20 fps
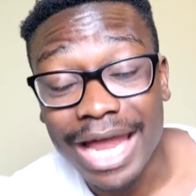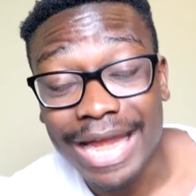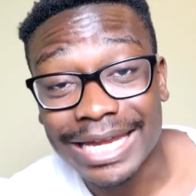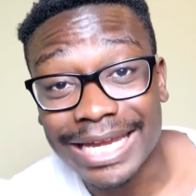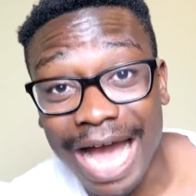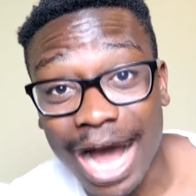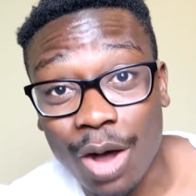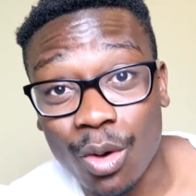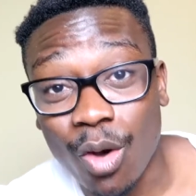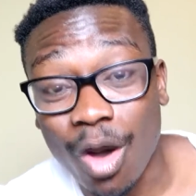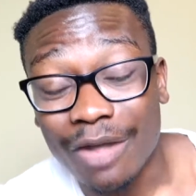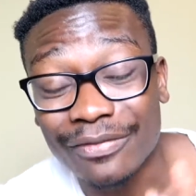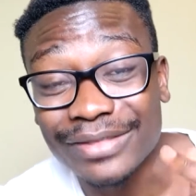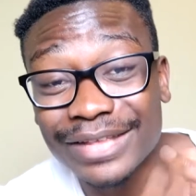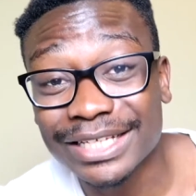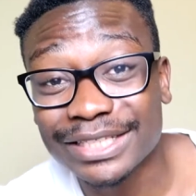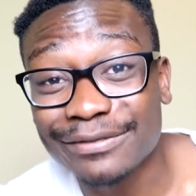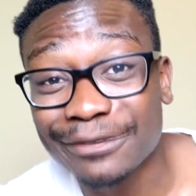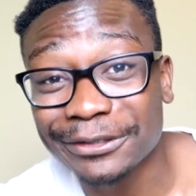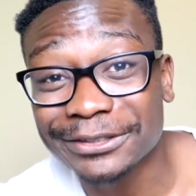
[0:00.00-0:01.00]
Now, on
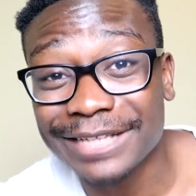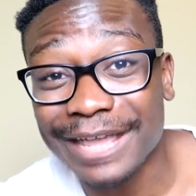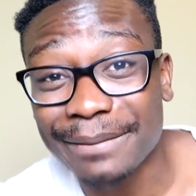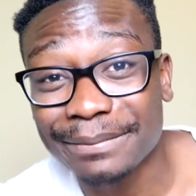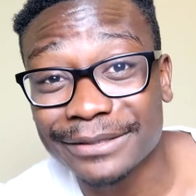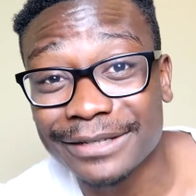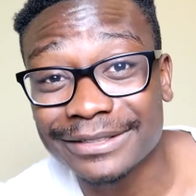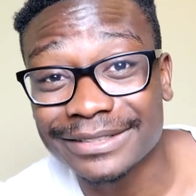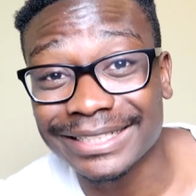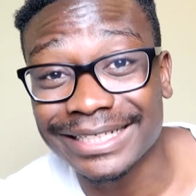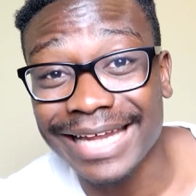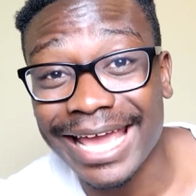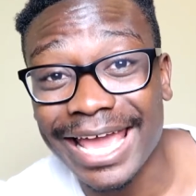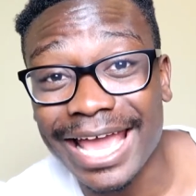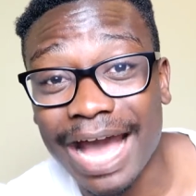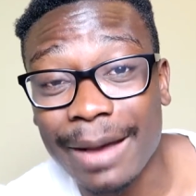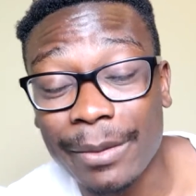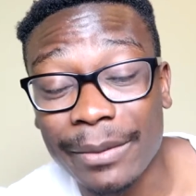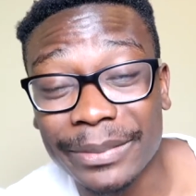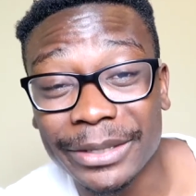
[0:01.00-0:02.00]
this first episode
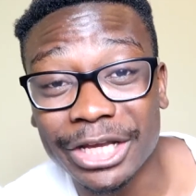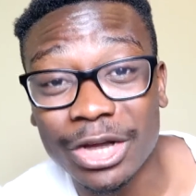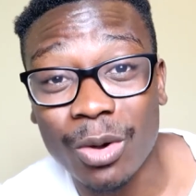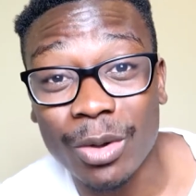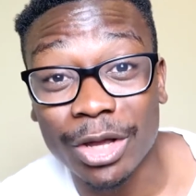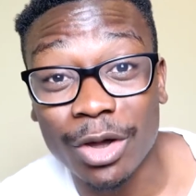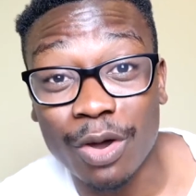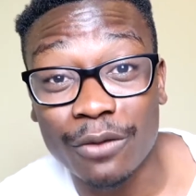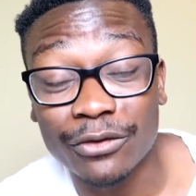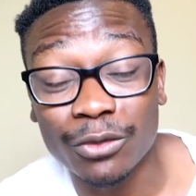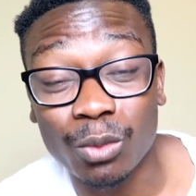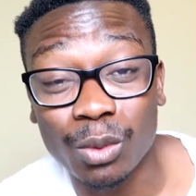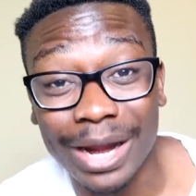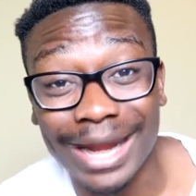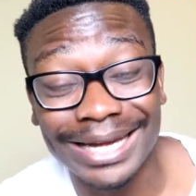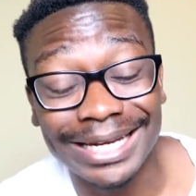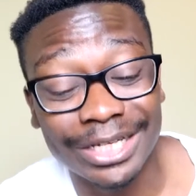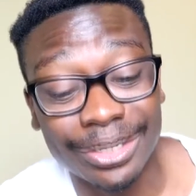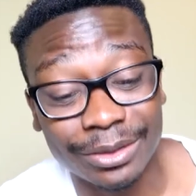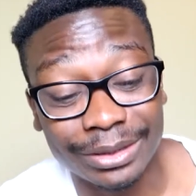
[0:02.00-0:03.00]
today, I'm going to be going over what
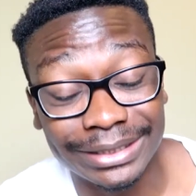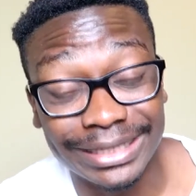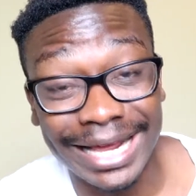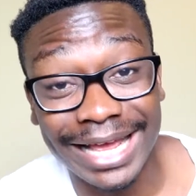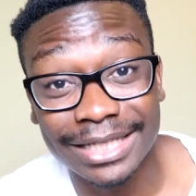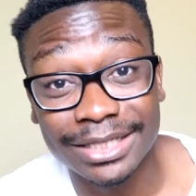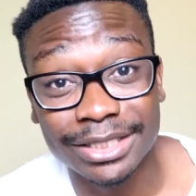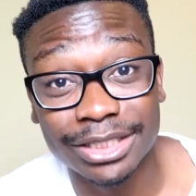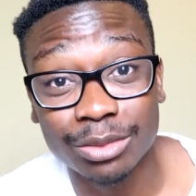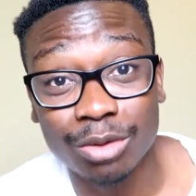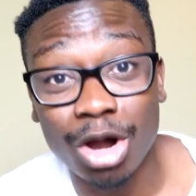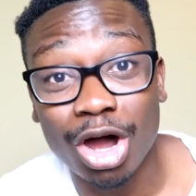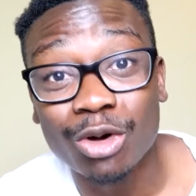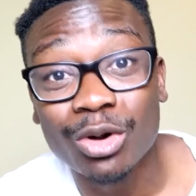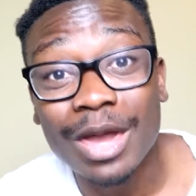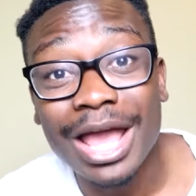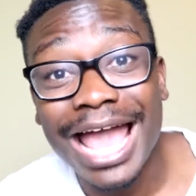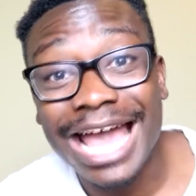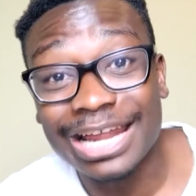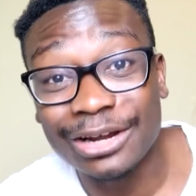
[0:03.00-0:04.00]
I did on day
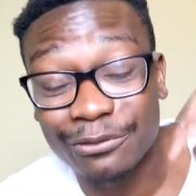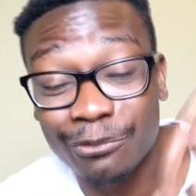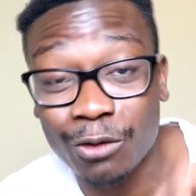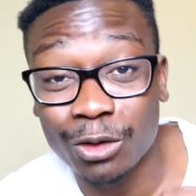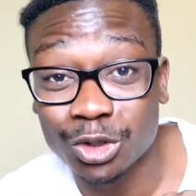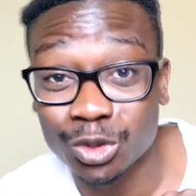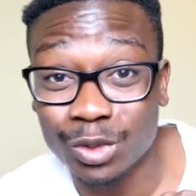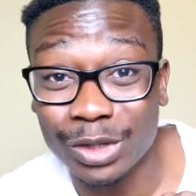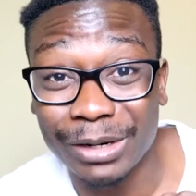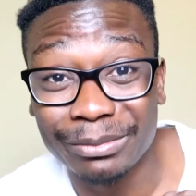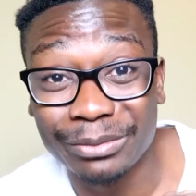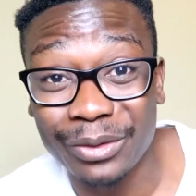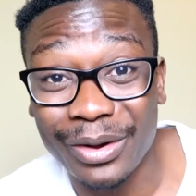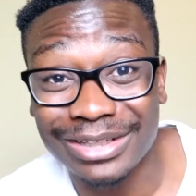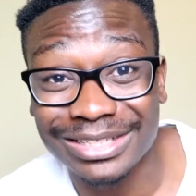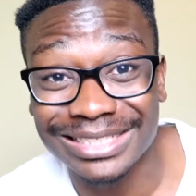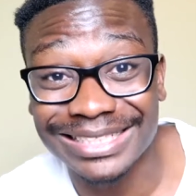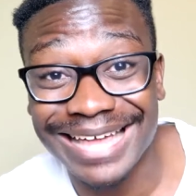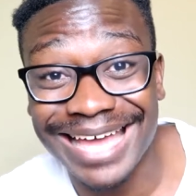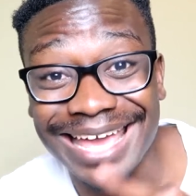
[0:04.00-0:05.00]
0 and of course what I'm
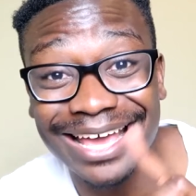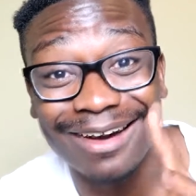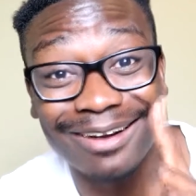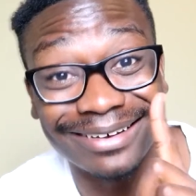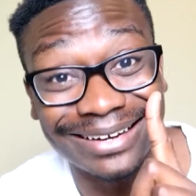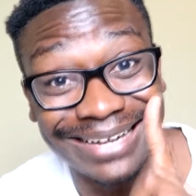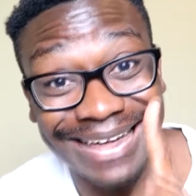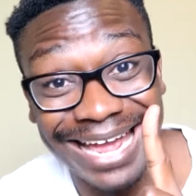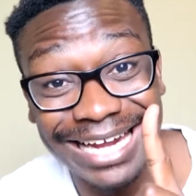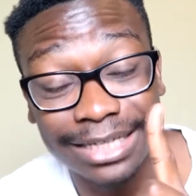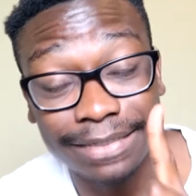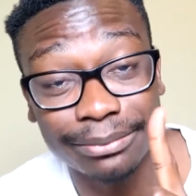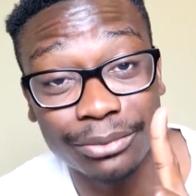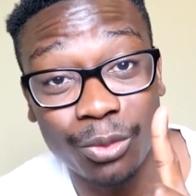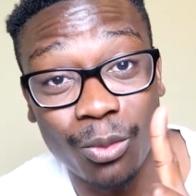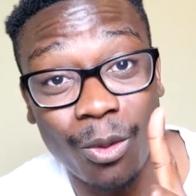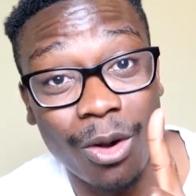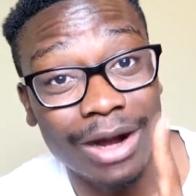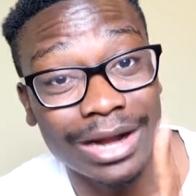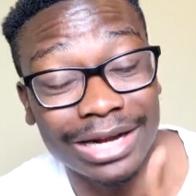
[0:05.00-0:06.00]
doing today on day number
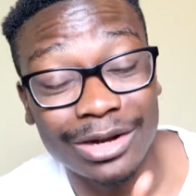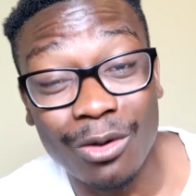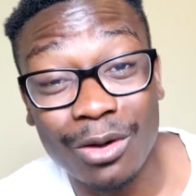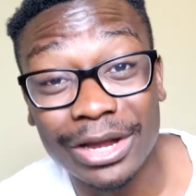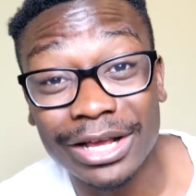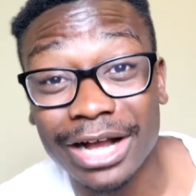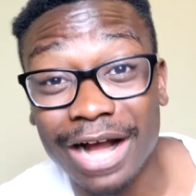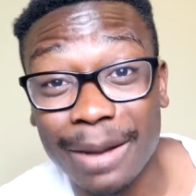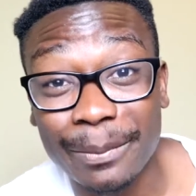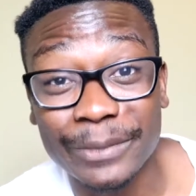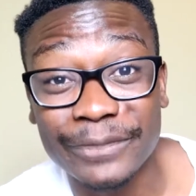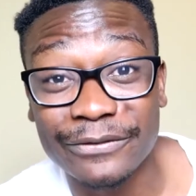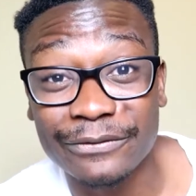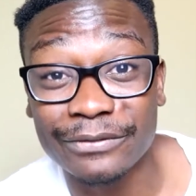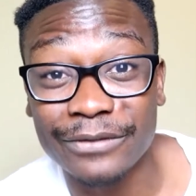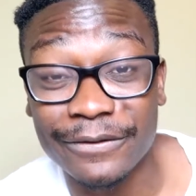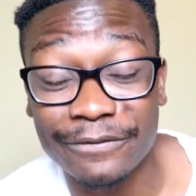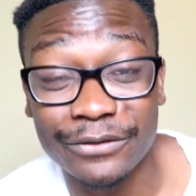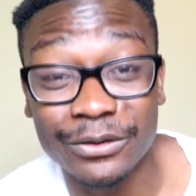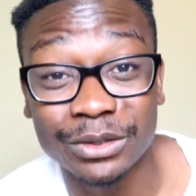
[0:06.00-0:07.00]
1 and already a couple
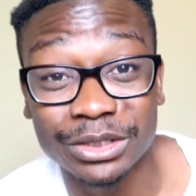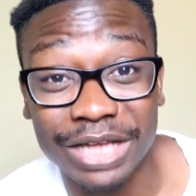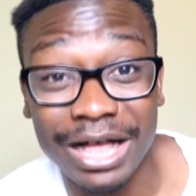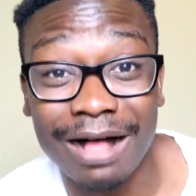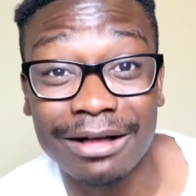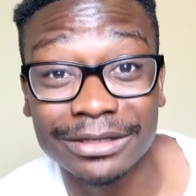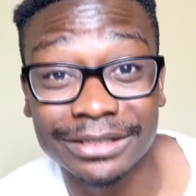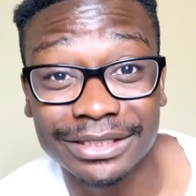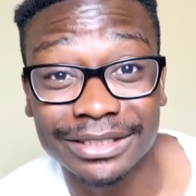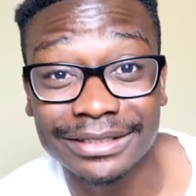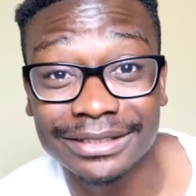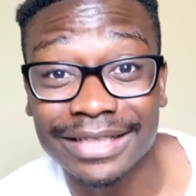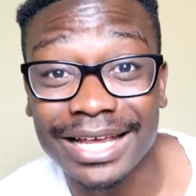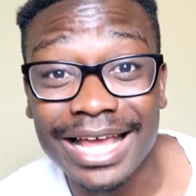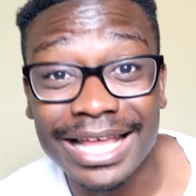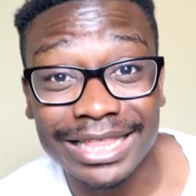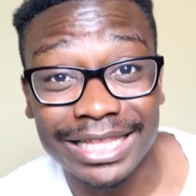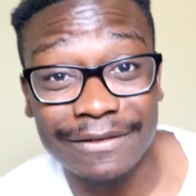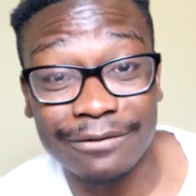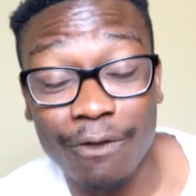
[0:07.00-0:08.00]
of the few challenges
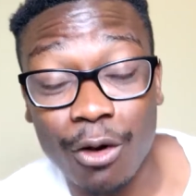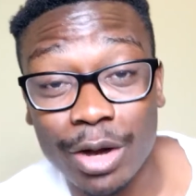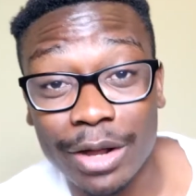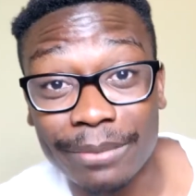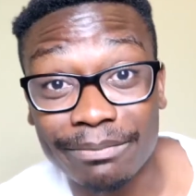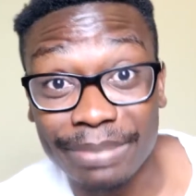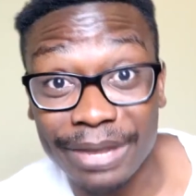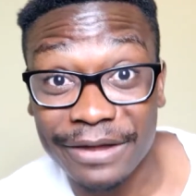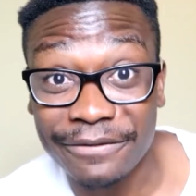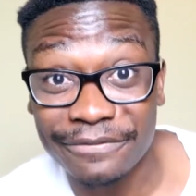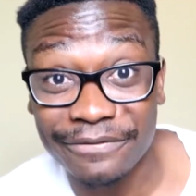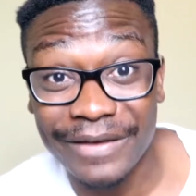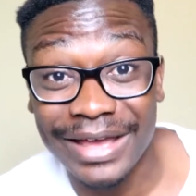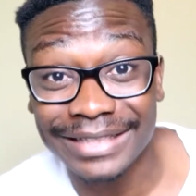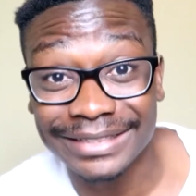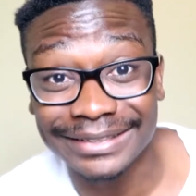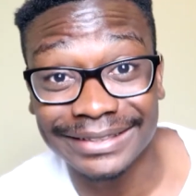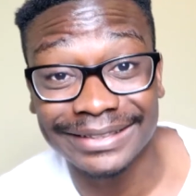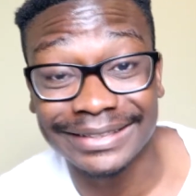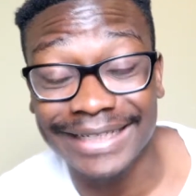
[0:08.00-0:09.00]
that have already been
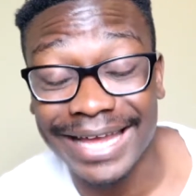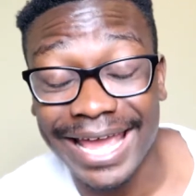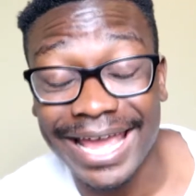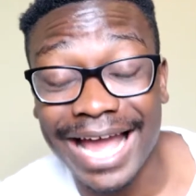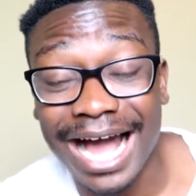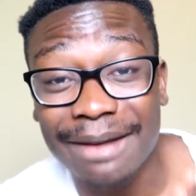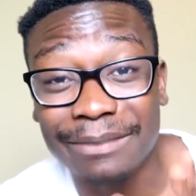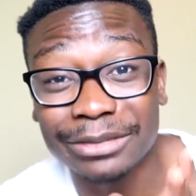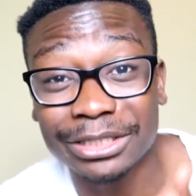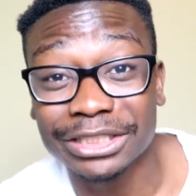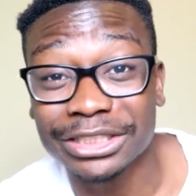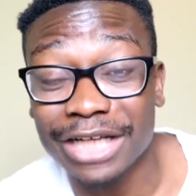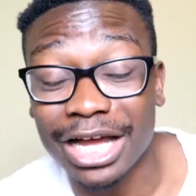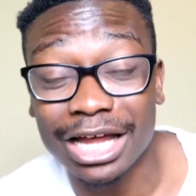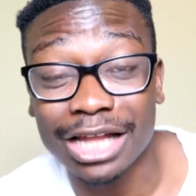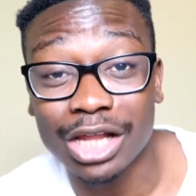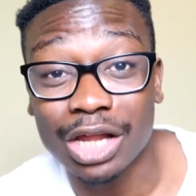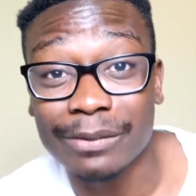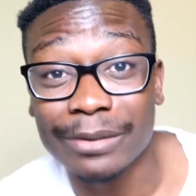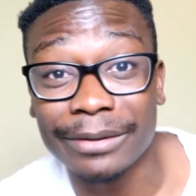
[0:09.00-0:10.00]
faced today. I'm going to
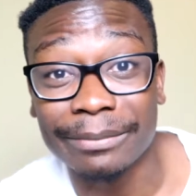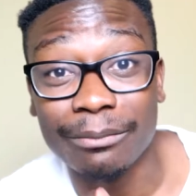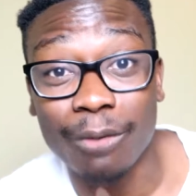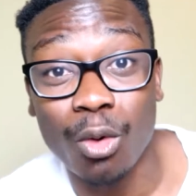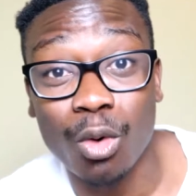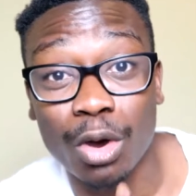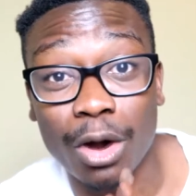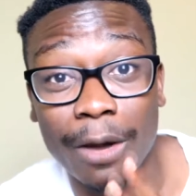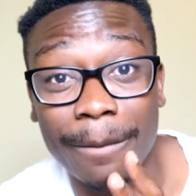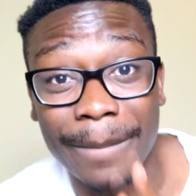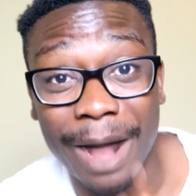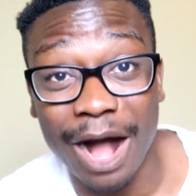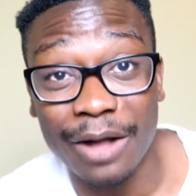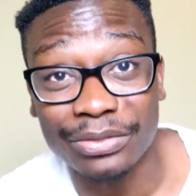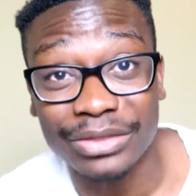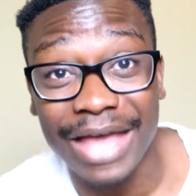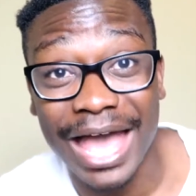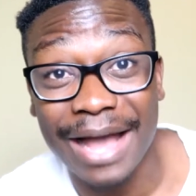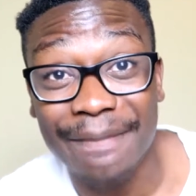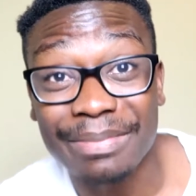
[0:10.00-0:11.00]
talk a little bit more
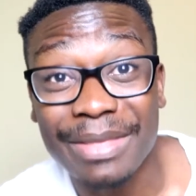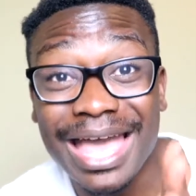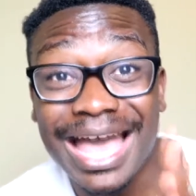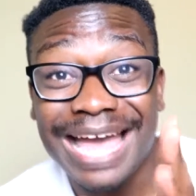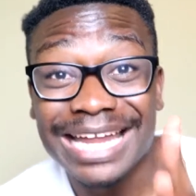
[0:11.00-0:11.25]
about that.